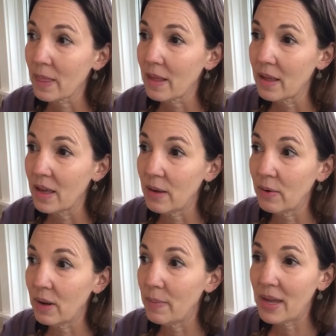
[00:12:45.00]
would
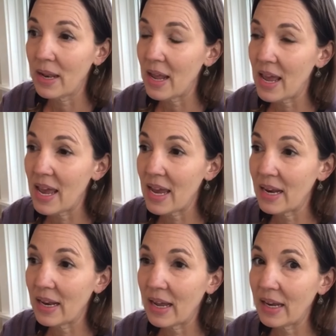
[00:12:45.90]
have been 8,
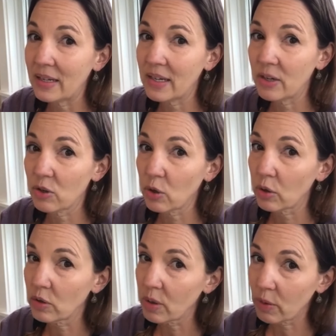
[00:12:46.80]
9, 10 years old,
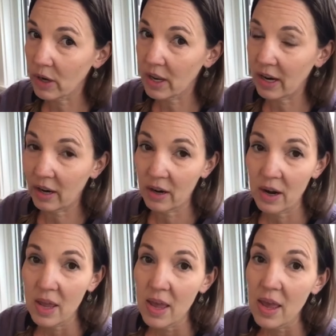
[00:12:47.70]
somewhere in there.
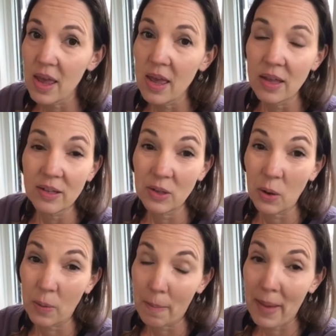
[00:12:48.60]
So
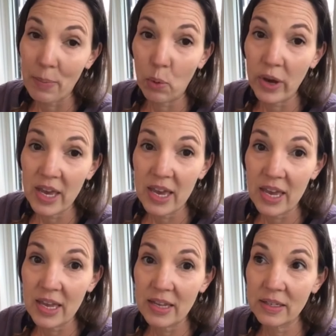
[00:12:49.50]
my point
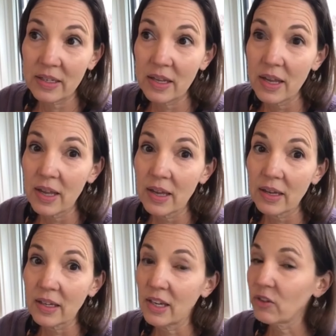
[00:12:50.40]
is,
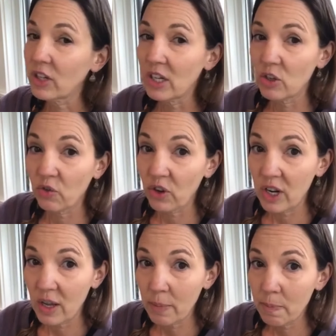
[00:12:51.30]
give your kids
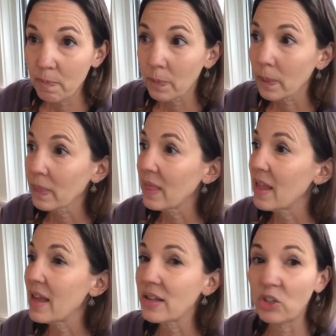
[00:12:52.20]
freedom
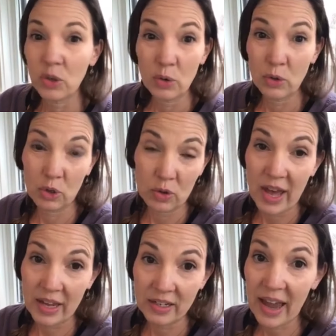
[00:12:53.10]
to do
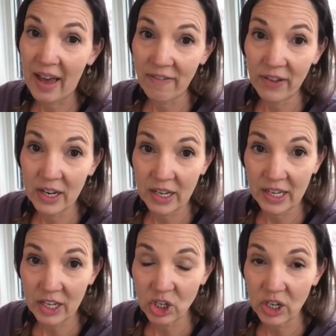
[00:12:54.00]
that, to have fun in the
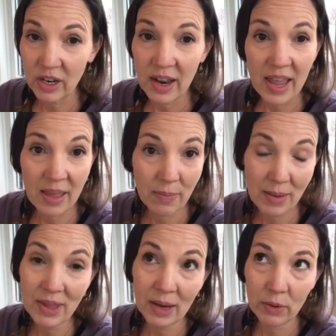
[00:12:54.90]
kitchen. And maybe
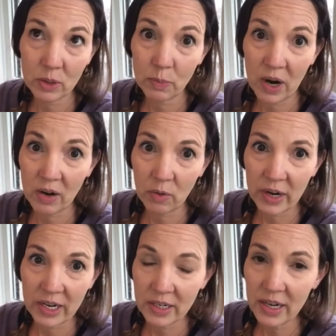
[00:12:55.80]
that was part of what I
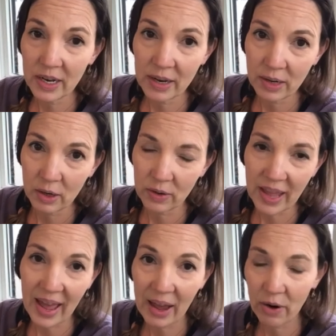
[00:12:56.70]
did, in that
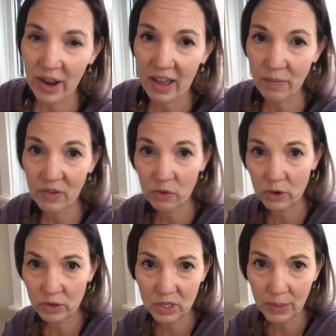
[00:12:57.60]
hour and a half before the
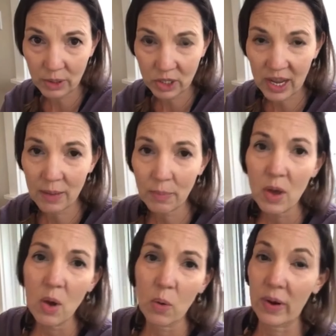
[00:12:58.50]
supper time
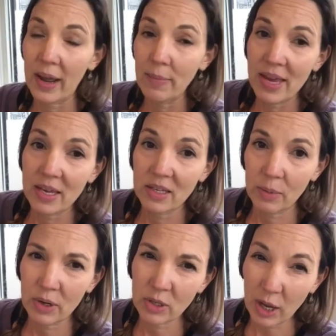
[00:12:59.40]
when I'm making supper,
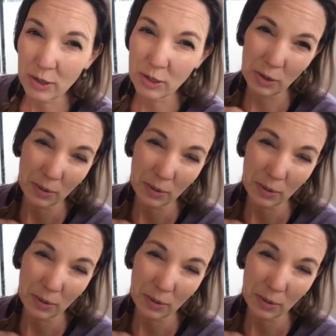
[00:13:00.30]
is also,